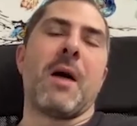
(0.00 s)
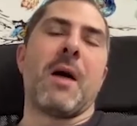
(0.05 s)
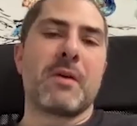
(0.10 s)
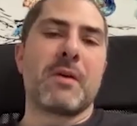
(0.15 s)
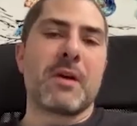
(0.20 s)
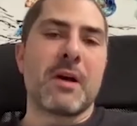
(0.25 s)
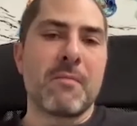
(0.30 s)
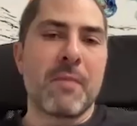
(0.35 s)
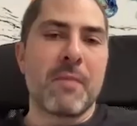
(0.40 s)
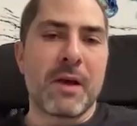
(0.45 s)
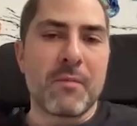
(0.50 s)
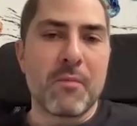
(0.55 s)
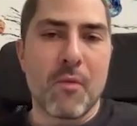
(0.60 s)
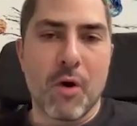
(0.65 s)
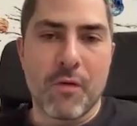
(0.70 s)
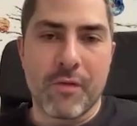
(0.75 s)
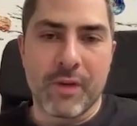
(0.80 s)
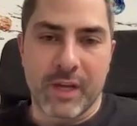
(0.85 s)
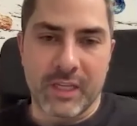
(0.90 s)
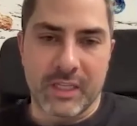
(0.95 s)
become like
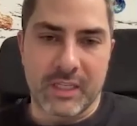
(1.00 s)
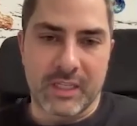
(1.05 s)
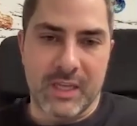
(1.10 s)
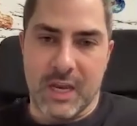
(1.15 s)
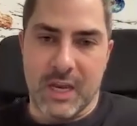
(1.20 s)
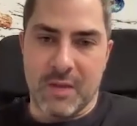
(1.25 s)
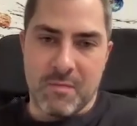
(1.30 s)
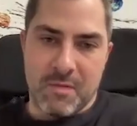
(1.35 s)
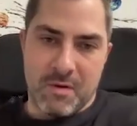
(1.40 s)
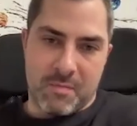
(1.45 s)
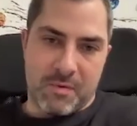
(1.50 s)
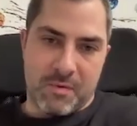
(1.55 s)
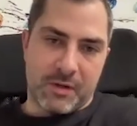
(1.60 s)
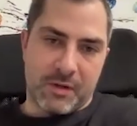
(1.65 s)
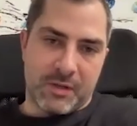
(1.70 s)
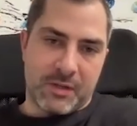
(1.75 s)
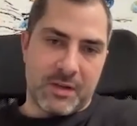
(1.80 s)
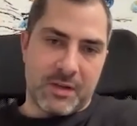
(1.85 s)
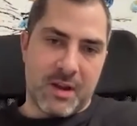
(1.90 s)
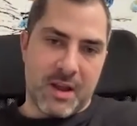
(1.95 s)
more of like a sentiment
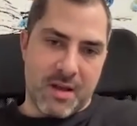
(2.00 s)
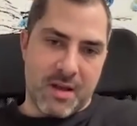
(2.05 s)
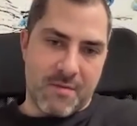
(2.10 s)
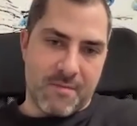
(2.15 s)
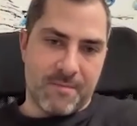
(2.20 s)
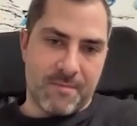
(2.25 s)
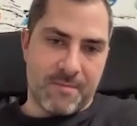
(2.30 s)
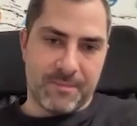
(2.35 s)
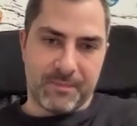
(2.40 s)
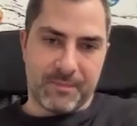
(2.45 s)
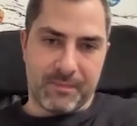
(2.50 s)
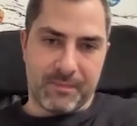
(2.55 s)
person now.